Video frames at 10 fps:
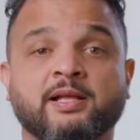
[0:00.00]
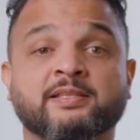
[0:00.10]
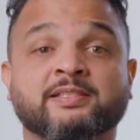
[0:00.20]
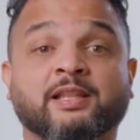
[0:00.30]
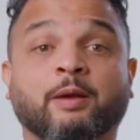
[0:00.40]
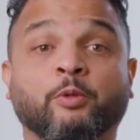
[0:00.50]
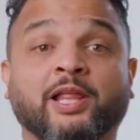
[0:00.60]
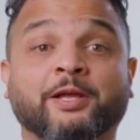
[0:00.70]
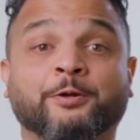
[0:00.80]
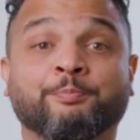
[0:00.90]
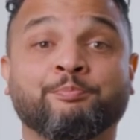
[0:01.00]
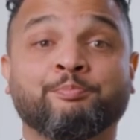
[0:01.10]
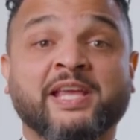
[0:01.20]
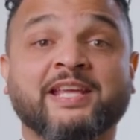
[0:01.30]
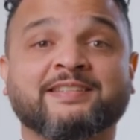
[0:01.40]
Salaam alaikum.
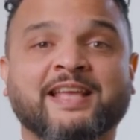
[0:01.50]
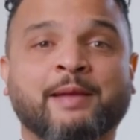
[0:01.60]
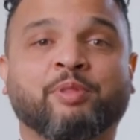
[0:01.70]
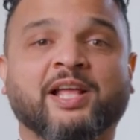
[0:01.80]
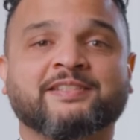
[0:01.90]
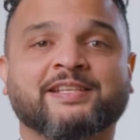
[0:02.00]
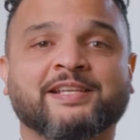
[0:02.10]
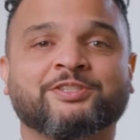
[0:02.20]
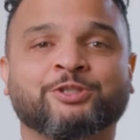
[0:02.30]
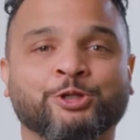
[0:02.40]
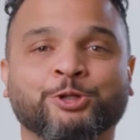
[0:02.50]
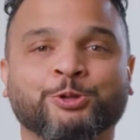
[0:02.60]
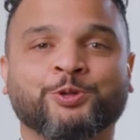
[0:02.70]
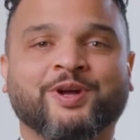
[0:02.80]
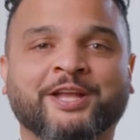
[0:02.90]
Peace and blessings to
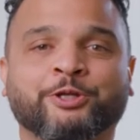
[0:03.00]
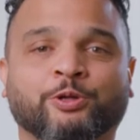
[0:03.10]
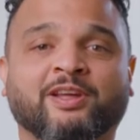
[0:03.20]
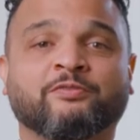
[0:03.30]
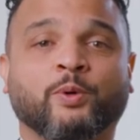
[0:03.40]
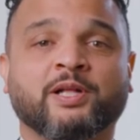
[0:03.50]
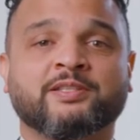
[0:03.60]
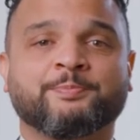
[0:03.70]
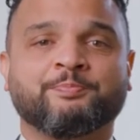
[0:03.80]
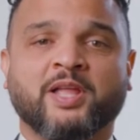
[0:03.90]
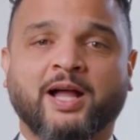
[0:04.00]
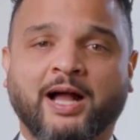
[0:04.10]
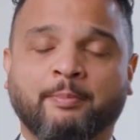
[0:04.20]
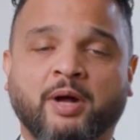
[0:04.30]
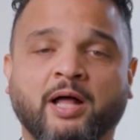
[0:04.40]
you and your loved ones.
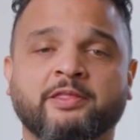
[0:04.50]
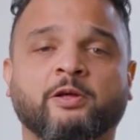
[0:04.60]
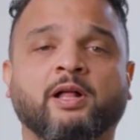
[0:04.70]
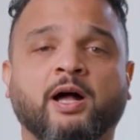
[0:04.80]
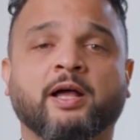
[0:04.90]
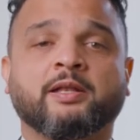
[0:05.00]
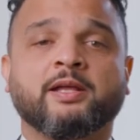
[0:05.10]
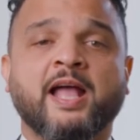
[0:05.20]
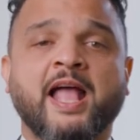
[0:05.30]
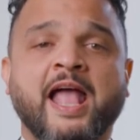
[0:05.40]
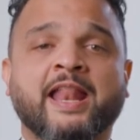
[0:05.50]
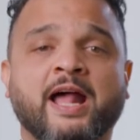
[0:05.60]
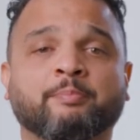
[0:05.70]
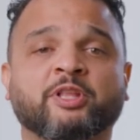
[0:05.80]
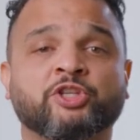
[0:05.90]
I'm Adil Khan, and
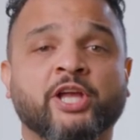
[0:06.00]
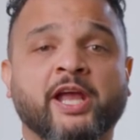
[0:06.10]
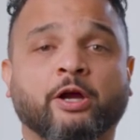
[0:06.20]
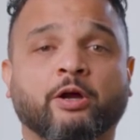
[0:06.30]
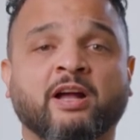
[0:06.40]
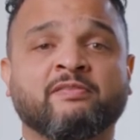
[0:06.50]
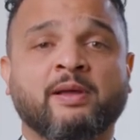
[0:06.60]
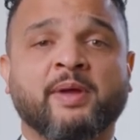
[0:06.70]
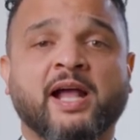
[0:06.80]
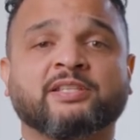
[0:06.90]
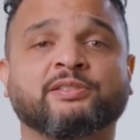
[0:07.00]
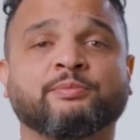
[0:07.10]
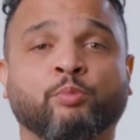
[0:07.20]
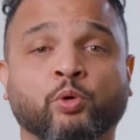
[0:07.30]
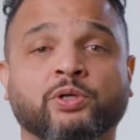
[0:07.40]
I'm the chair of MPAC's
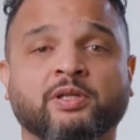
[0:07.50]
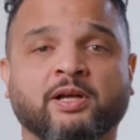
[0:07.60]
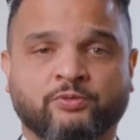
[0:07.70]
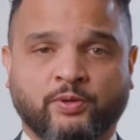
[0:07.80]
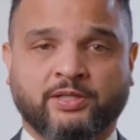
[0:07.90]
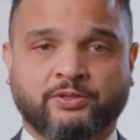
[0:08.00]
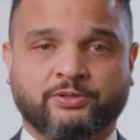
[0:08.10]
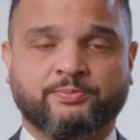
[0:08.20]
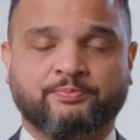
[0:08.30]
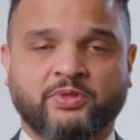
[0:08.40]
Board of Directors.